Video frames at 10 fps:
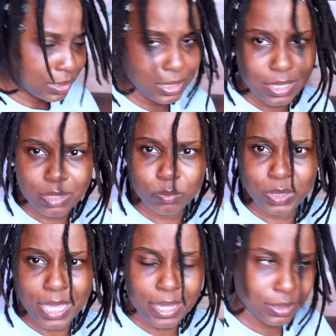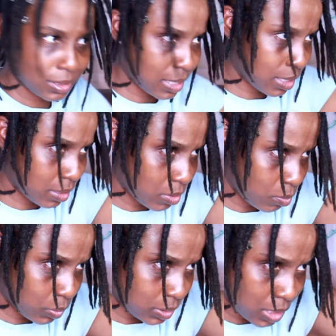I think I, we asked that
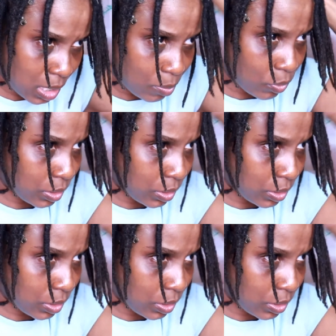um one time